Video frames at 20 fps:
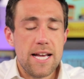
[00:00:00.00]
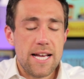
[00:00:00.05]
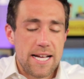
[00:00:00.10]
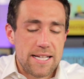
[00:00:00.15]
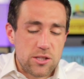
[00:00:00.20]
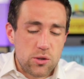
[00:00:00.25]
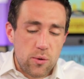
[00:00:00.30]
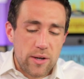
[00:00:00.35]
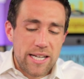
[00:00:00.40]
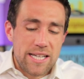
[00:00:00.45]

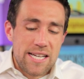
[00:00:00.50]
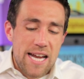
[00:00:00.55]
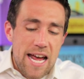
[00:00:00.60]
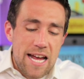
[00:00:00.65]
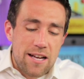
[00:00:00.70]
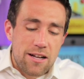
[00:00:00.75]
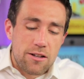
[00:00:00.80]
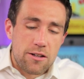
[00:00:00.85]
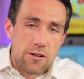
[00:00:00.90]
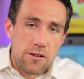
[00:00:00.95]
It's going to
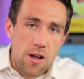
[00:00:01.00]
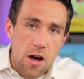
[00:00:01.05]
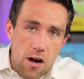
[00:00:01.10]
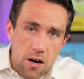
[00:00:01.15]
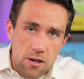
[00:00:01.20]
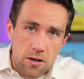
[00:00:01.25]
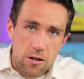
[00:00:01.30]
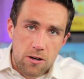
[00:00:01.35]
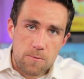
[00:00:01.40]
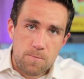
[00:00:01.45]
take
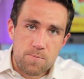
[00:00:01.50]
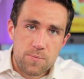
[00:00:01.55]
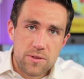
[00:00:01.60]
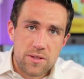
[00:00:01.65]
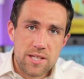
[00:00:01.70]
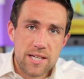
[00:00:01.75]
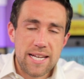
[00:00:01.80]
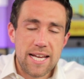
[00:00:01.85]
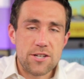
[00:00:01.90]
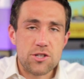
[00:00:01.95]
longer
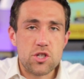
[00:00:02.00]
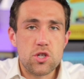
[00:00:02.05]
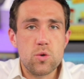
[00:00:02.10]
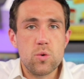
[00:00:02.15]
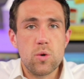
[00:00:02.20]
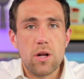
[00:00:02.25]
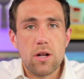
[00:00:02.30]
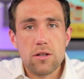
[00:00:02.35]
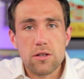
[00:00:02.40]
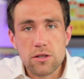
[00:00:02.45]
to get
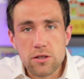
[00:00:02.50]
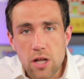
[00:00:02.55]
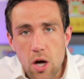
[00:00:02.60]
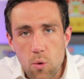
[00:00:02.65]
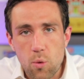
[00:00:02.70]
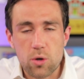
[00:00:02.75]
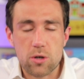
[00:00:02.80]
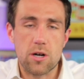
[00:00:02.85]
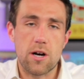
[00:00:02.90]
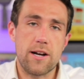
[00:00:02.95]
to
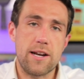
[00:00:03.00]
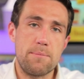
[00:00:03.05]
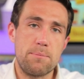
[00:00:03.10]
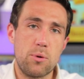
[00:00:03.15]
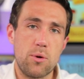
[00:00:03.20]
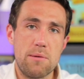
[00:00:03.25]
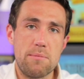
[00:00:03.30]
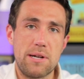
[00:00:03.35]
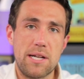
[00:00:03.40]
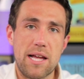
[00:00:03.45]
lower
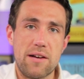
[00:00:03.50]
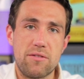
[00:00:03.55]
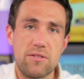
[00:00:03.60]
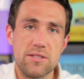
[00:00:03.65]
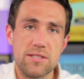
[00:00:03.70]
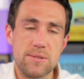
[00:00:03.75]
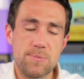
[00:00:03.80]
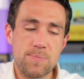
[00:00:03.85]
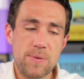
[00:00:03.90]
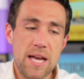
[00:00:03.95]
unemployment
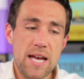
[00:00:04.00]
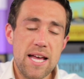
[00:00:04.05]
levels.